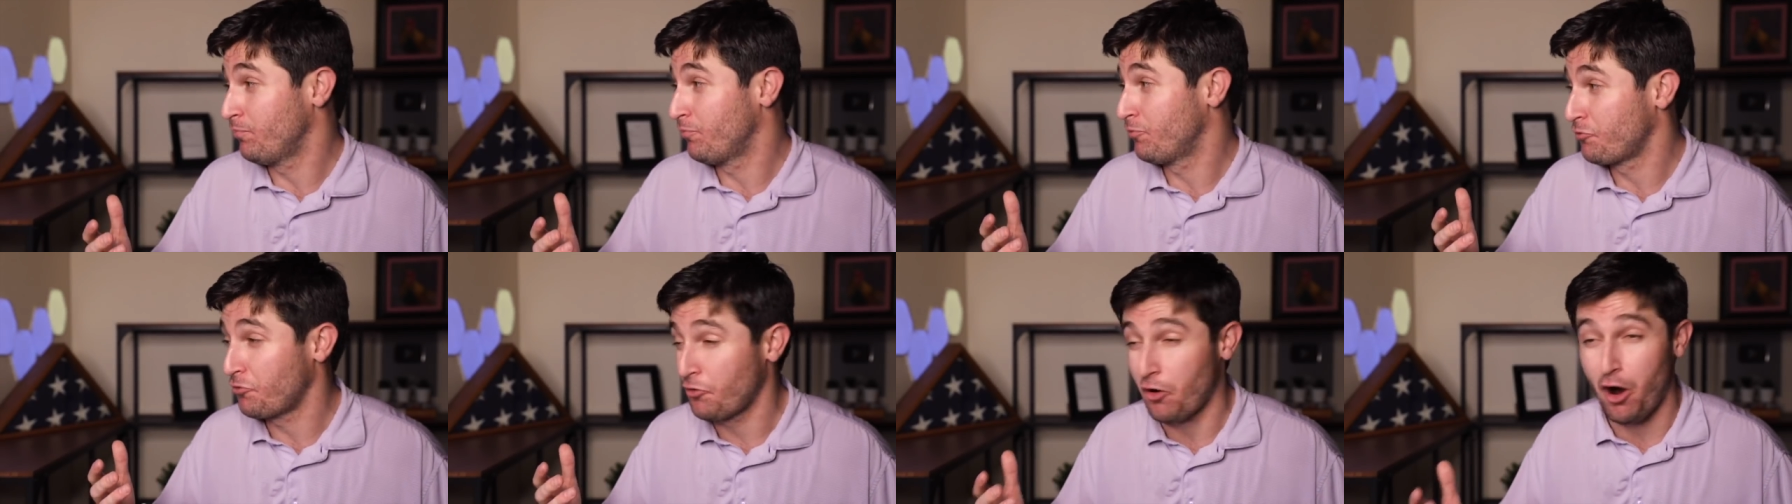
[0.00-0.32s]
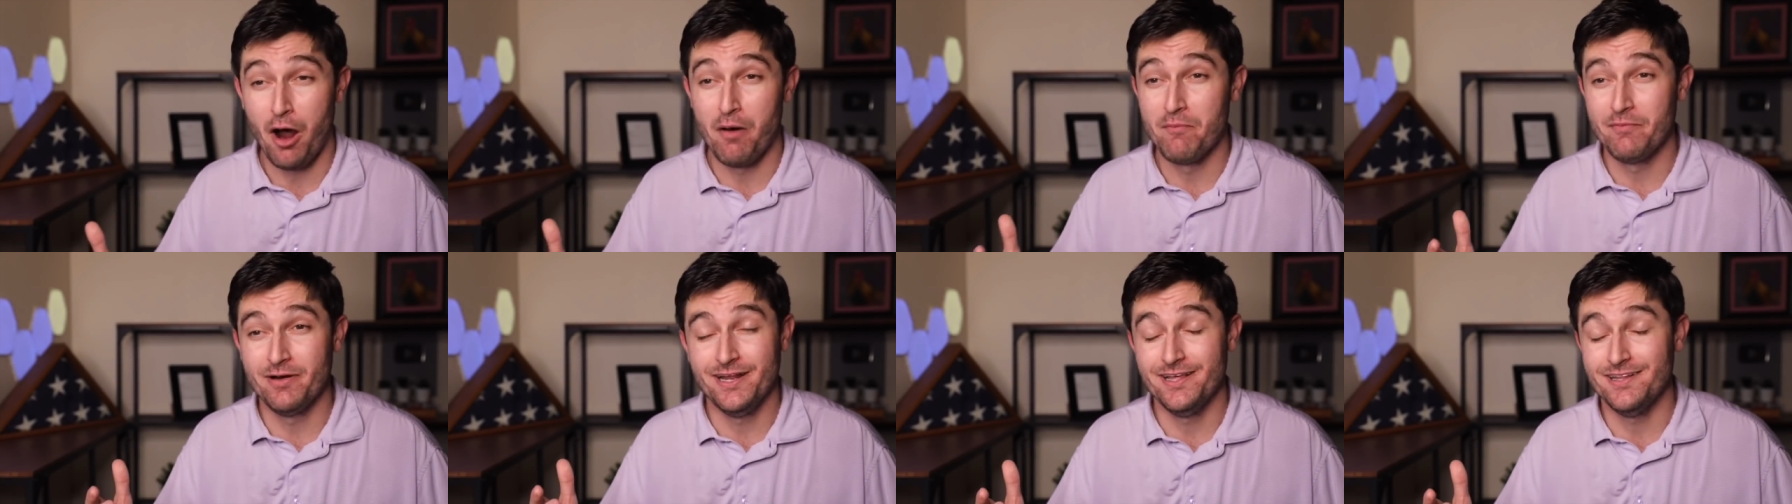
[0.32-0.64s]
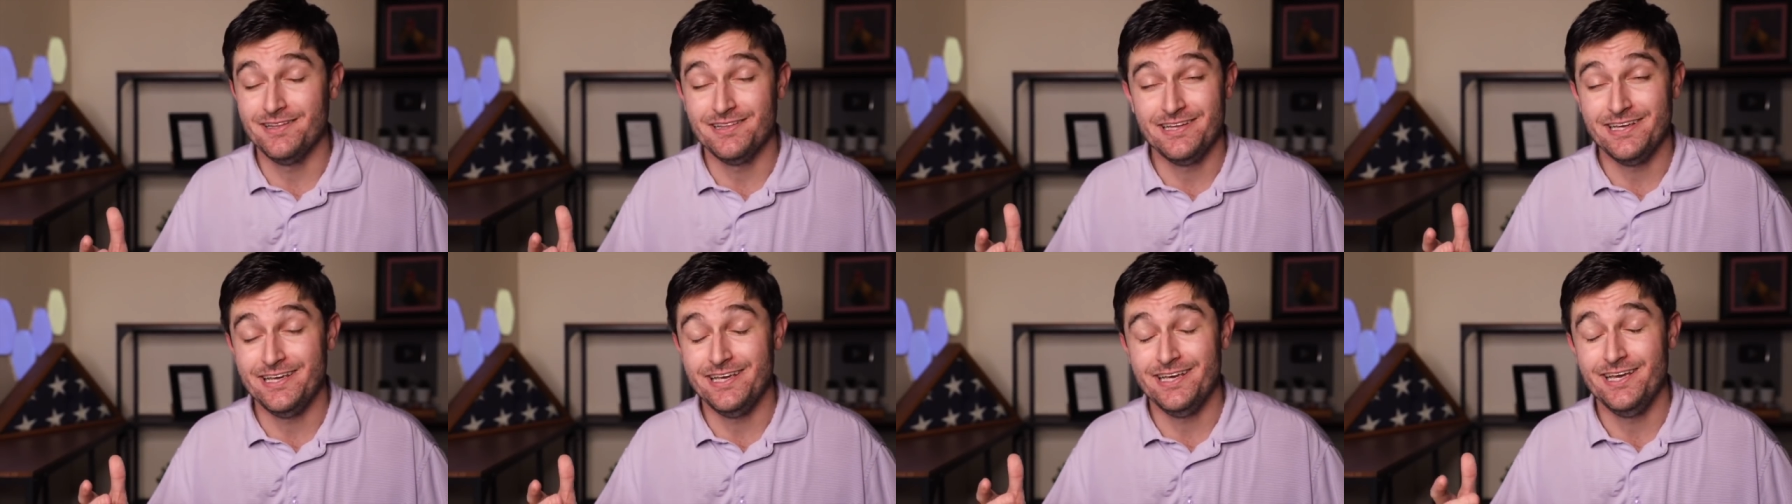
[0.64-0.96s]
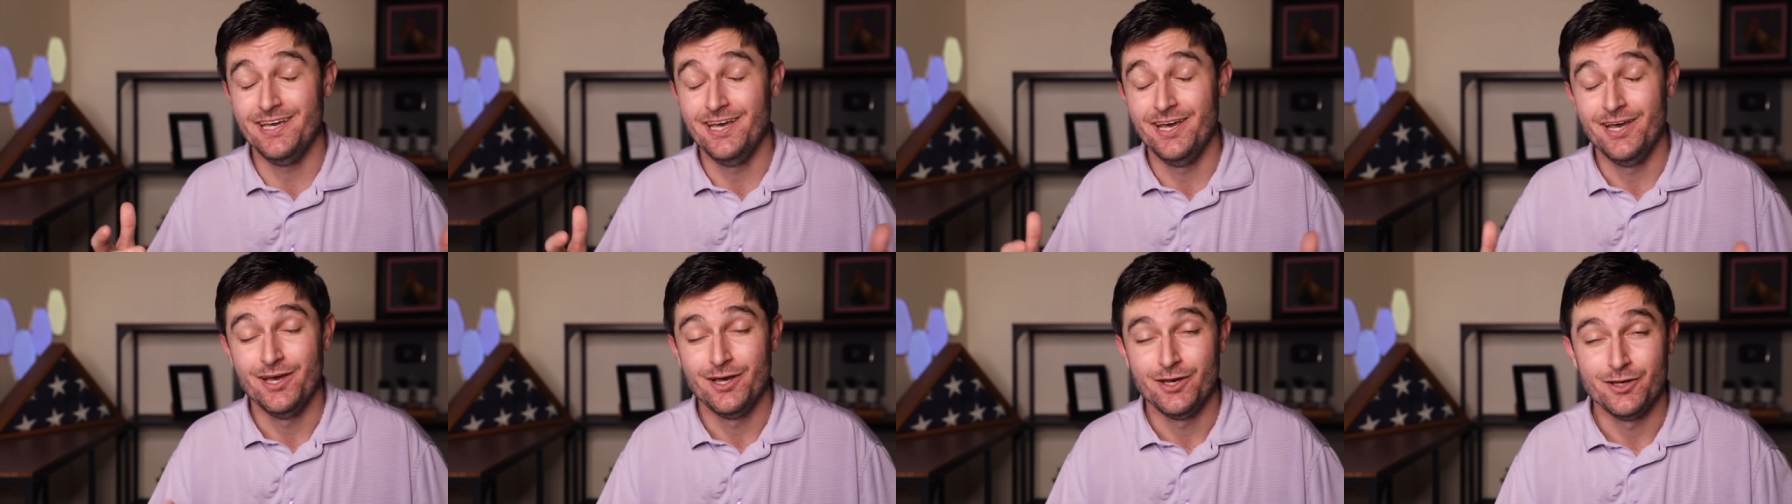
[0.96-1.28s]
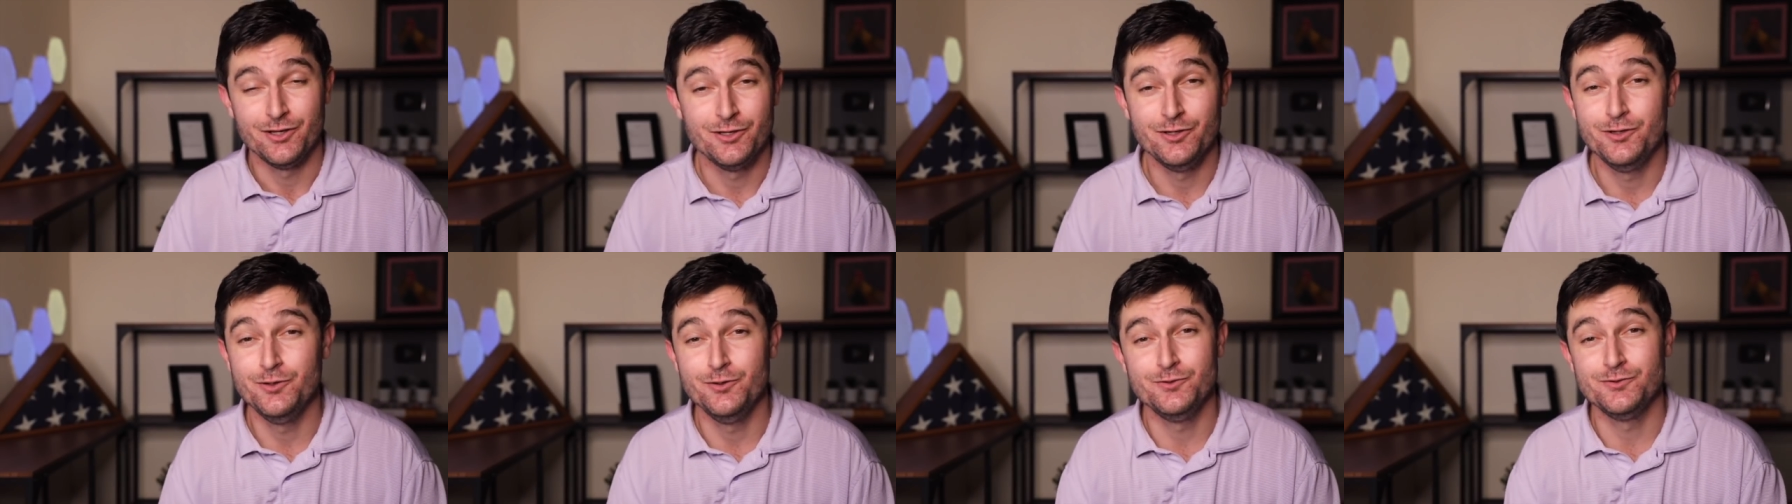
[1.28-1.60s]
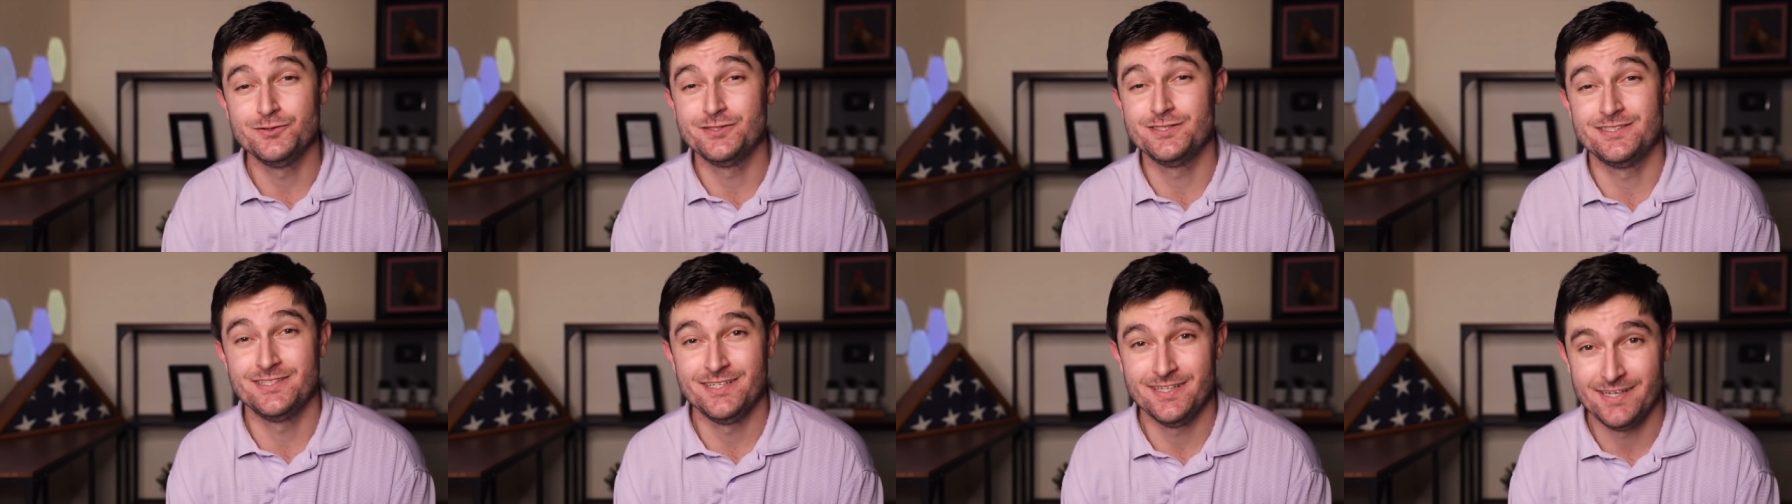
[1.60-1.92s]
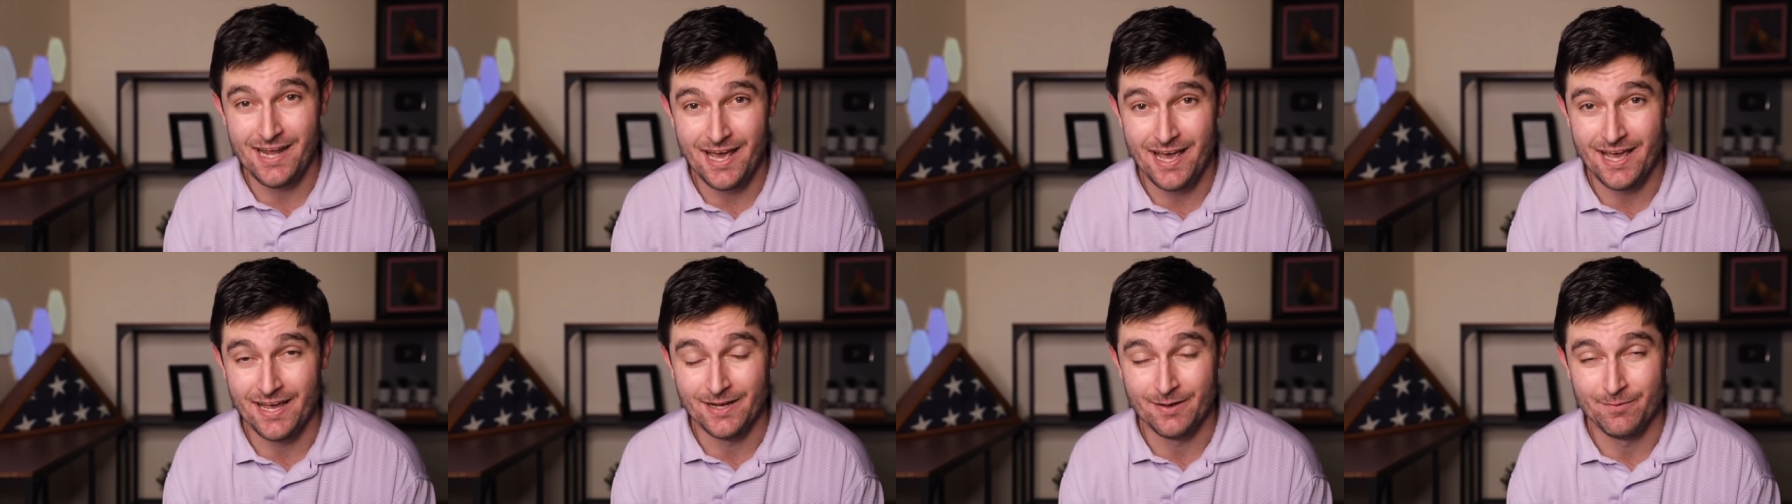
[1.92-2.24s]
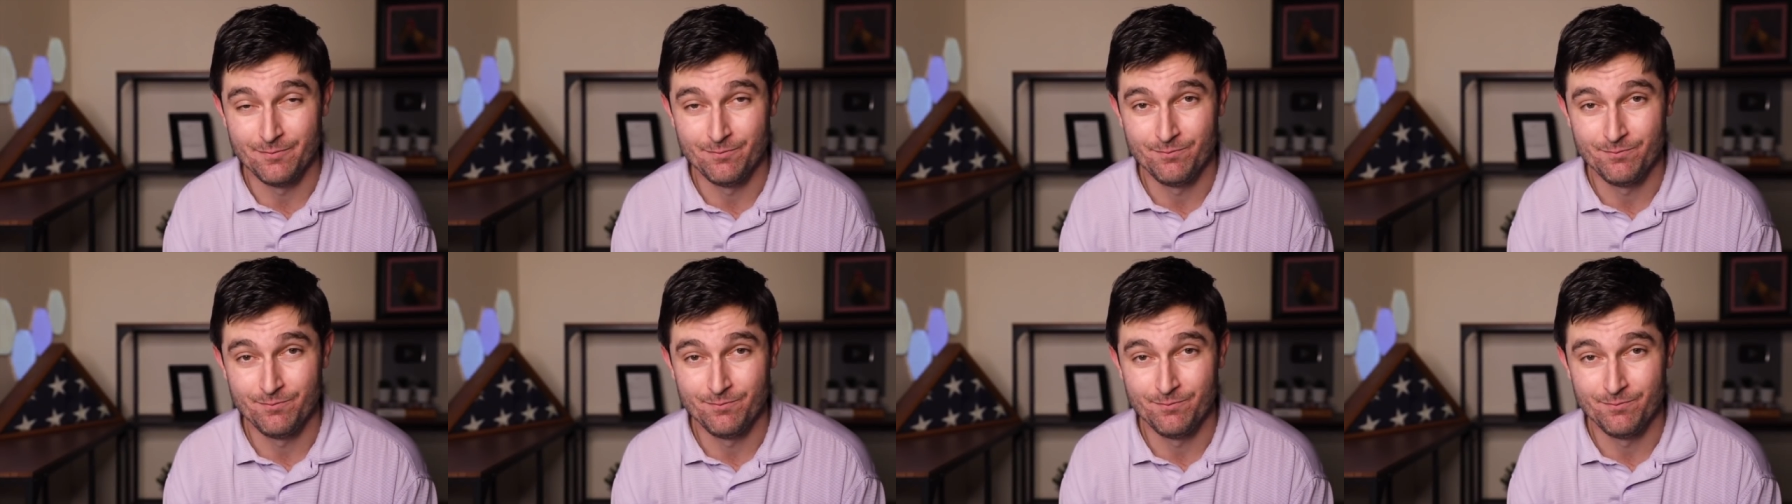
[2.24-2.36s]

prominently used today.